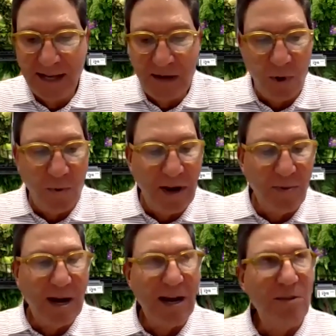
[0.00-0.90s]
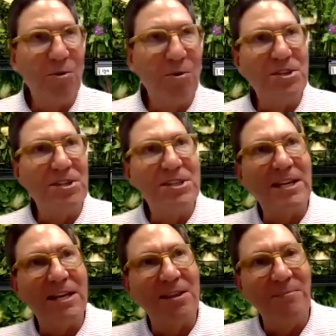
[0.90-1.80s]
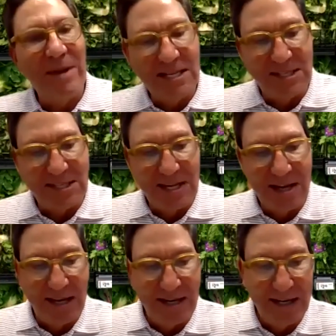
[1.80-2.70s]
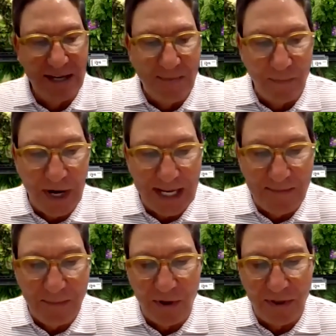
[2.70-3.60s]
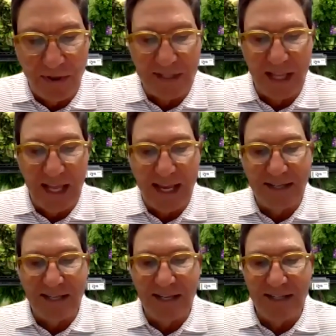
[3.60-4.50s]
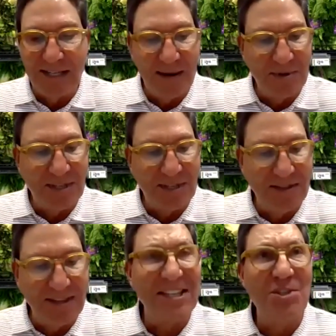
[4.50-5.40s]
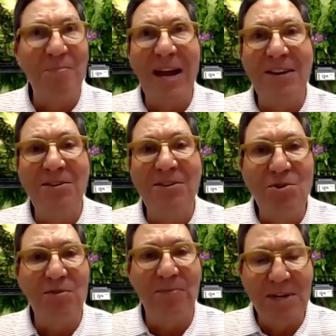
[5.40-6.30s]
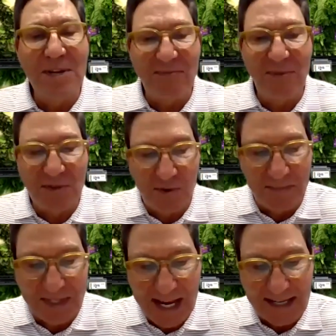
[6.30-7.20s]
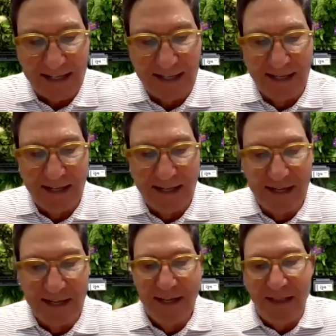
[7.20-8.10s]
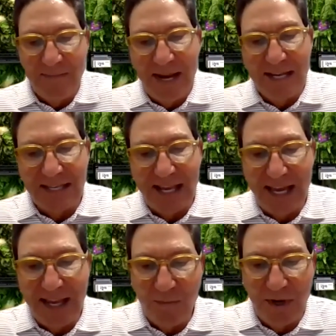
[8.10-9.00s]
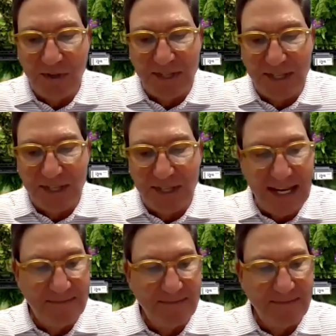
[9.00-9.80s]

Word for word: Well, one of the wild horses kicked the man's son, breaking both of his legs. And his neighbor said, This is such bad news. You must feel so upset. And the man said, We'll see.